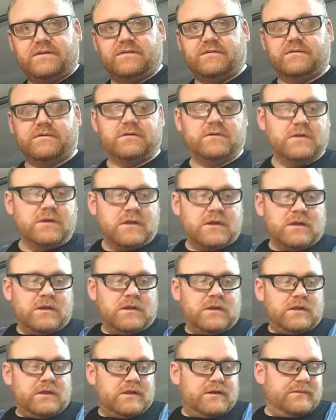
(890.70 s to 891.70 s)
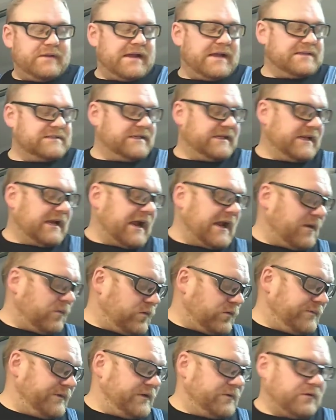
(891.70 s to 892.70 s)
ever going to be asking, I
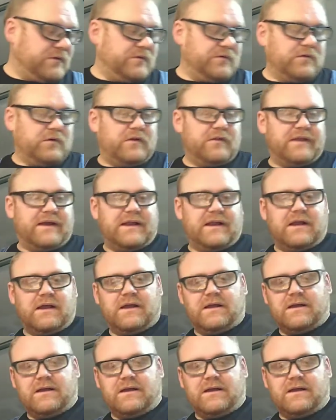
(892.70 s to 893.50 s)
will be going over all that.